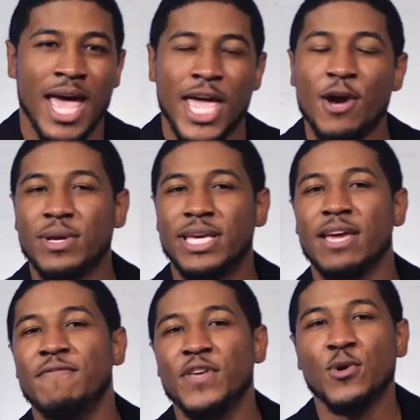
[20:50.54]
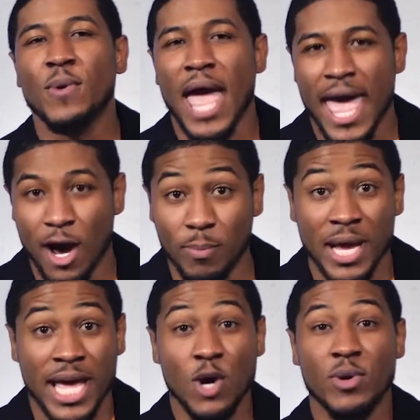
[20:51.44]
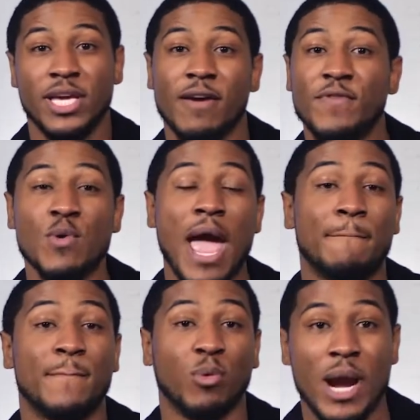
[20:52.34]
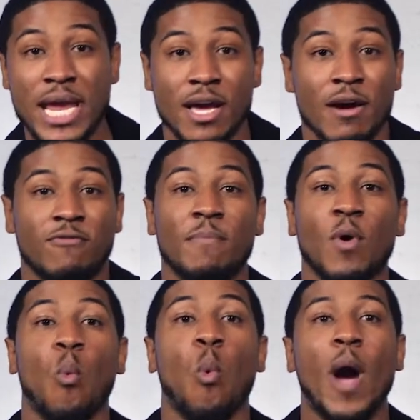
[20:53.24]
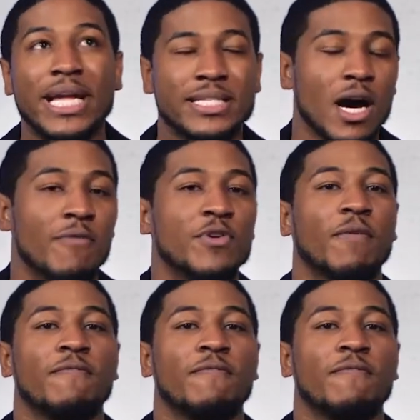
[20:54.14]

He'll give you help. He'll give you a break from the weight of your